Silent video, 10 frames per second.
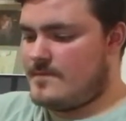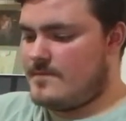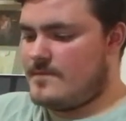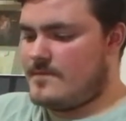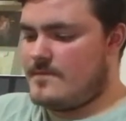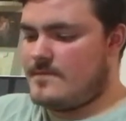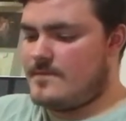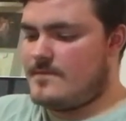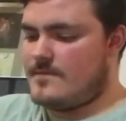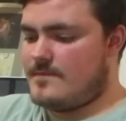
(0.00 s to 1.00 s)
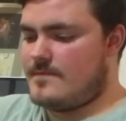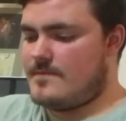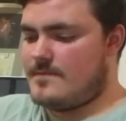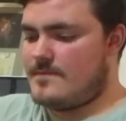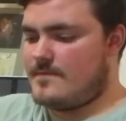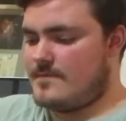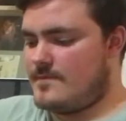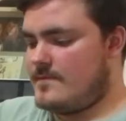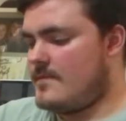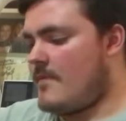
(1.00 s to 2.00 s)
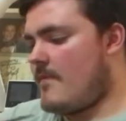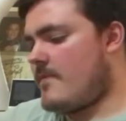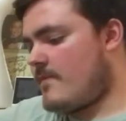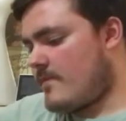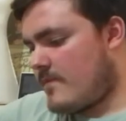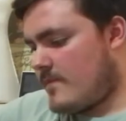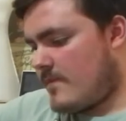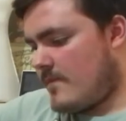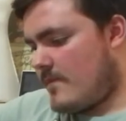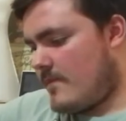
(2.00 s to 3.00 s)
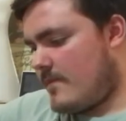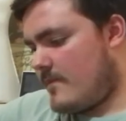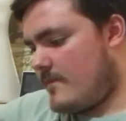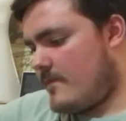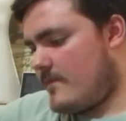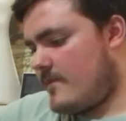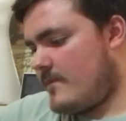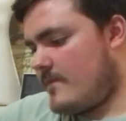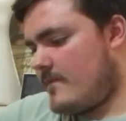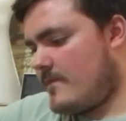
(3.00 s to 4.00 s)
This person isn't speaking.